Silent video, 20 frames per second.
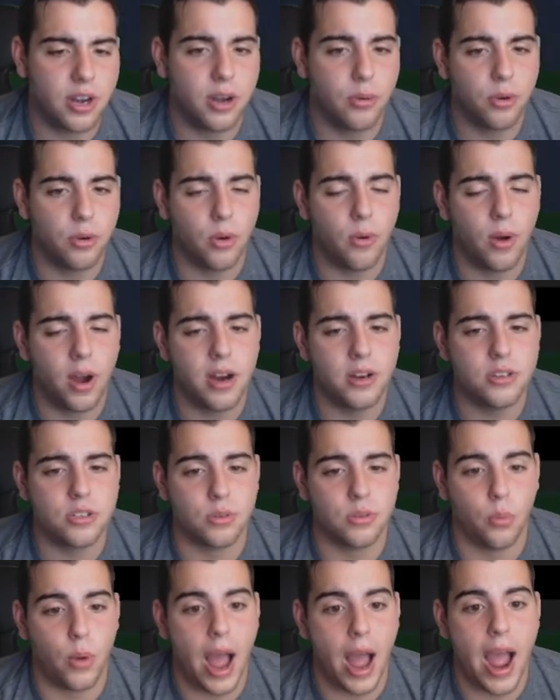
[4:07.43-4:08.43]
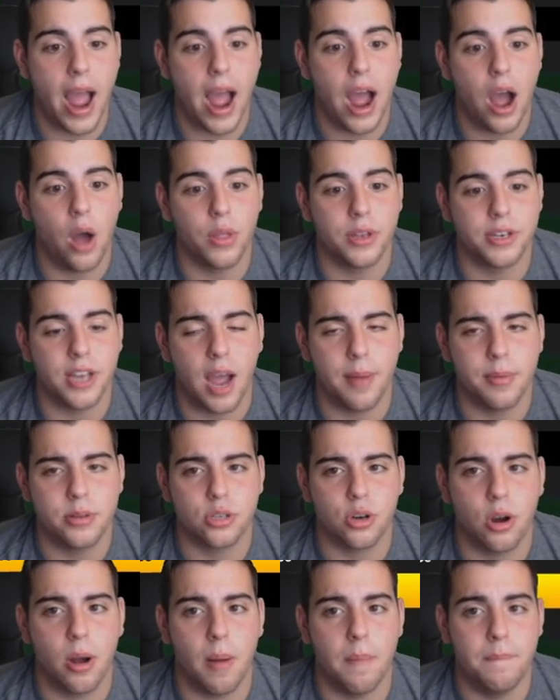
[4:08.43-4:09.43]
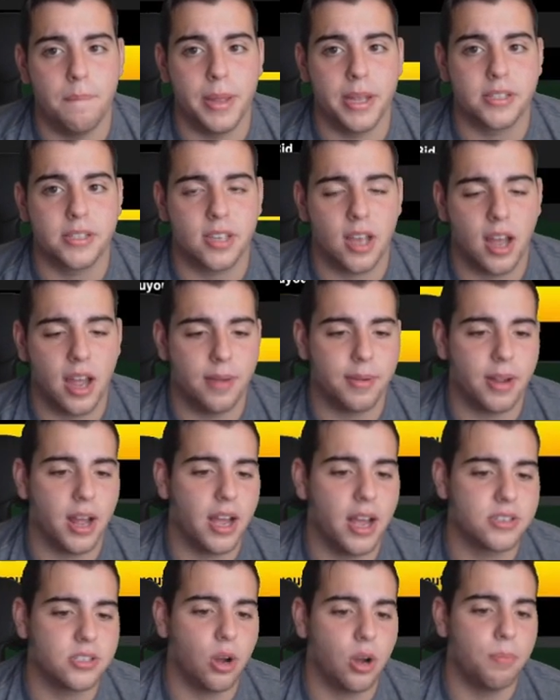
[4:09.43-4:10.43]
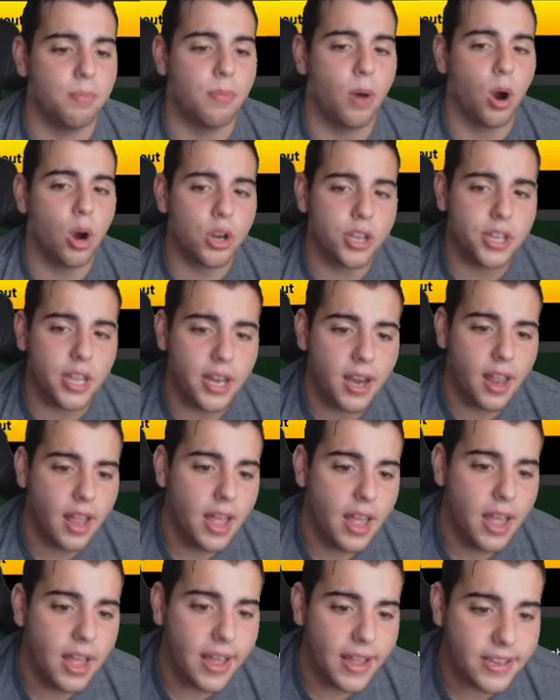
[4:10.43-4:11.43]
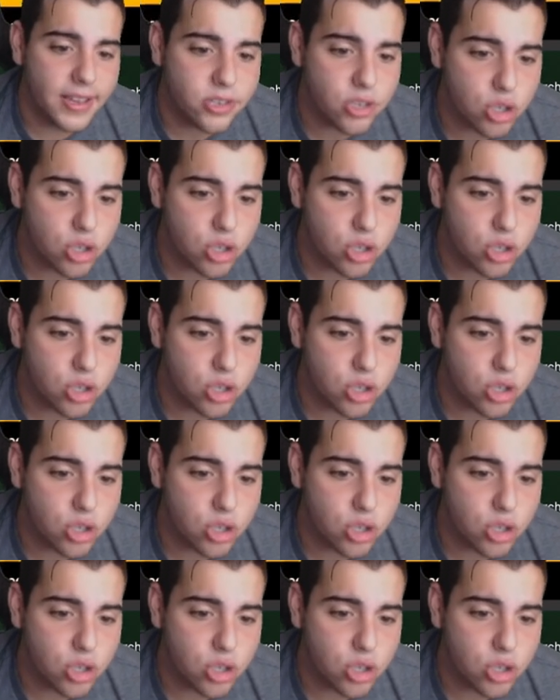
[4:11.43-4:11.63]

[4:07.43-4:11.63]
requires wow, the diamonds are all big time, guys. The market is